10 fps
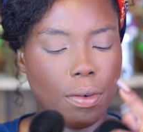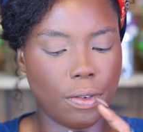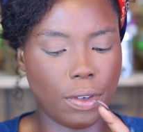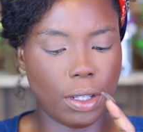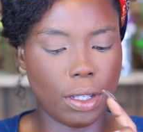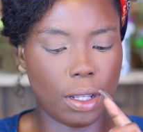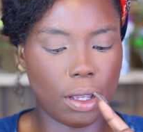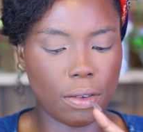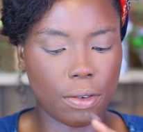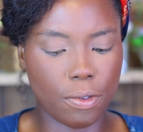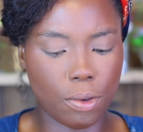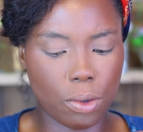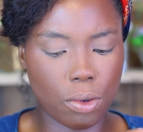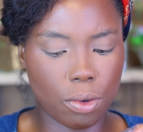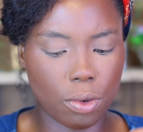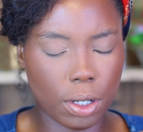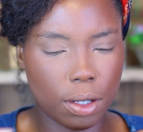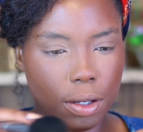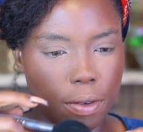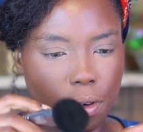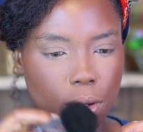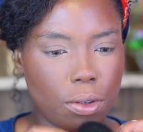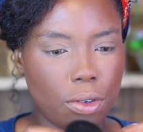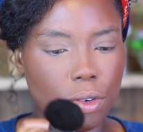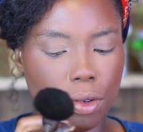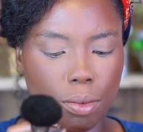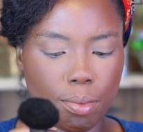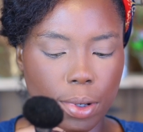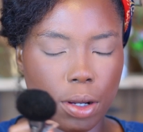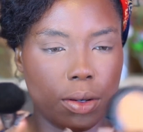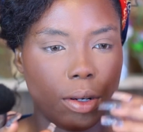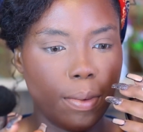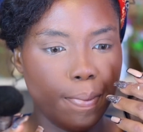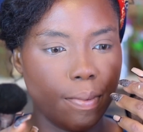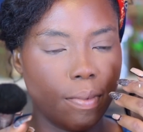Really nice, a photo ready foundation powder.